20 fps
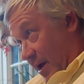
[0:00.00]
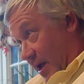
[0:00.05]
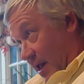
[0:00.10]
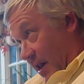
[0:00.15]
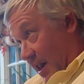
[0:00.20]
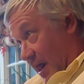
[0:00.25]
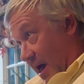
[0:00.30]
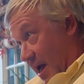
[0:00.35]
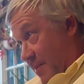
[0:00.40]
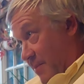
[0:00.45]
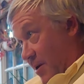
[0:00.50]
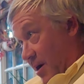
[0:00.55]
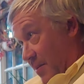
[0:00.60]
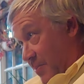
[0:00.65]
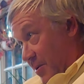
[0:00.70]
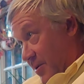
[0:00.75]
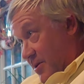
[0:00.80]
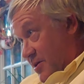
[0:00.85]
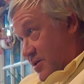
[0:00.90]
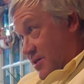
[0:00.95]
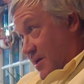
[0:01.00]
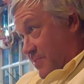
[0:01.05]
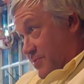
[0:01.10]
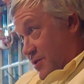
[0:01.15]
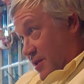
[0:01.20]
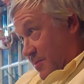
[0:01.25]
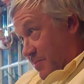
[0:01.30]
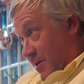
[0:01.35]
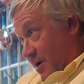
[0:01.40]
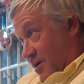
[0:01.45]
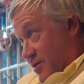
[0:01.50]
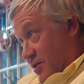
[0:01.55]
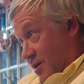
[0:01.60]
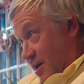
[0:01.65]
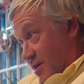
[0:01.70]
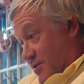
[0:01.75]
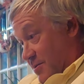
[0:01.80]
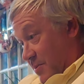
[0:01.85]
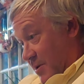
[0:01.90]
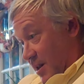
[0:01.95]
I climb up on the steps of the bus.
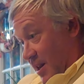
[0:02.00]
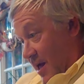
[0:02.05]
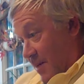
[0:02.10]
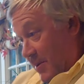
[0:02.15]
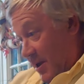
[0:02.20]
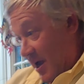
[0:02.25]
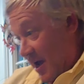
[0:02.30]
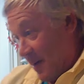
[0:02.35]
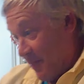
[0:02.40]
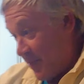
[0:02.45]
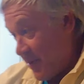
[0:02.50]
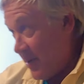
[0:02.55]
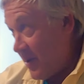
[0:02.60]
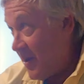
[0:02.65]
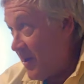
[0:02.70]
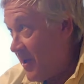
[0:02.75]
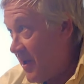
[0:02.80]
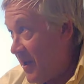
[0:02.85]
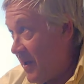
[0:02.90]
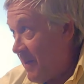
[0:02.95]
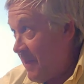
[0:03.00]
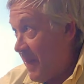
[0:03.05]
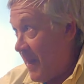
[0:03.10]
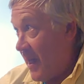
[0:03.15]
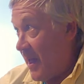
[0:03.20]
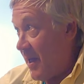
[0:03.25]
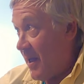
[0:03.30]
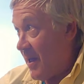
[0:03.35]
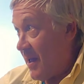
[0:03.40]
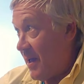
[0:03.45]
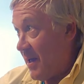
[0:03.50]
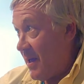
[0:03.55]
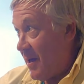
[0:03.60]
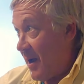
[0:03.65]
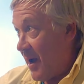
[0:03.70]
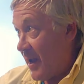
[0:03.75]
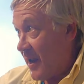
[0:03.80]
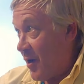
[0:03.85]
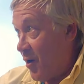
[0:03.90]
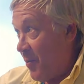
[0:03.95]
And as I'm climbing up,
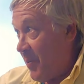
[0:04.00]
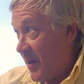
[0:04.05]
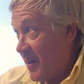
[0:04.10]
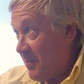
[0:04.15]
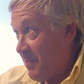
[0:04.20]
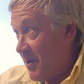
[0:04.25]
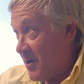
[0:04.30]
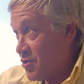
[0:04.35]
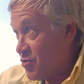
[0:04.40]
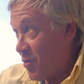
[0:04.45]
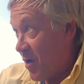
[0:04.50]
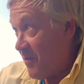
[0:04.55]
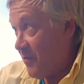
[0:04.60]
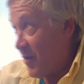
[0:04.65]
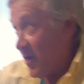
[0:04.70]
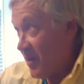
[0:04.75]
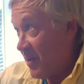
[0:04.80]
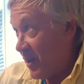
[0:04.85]
I go by the bus driver.